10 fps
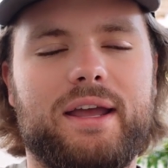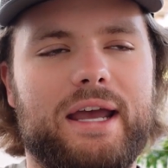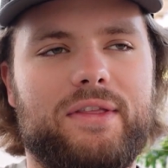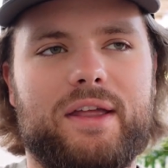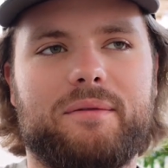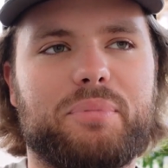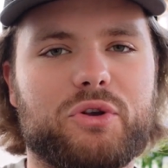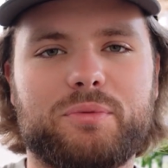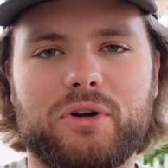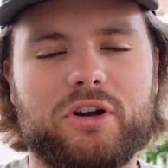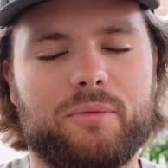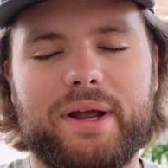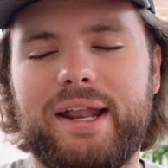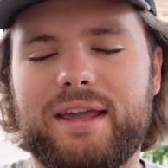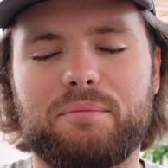And then Postmark Card
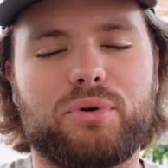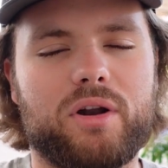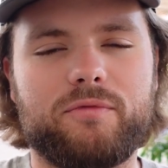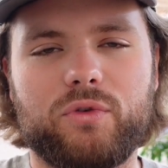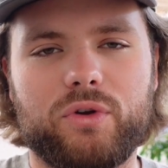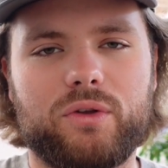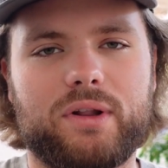Mania can print them for you.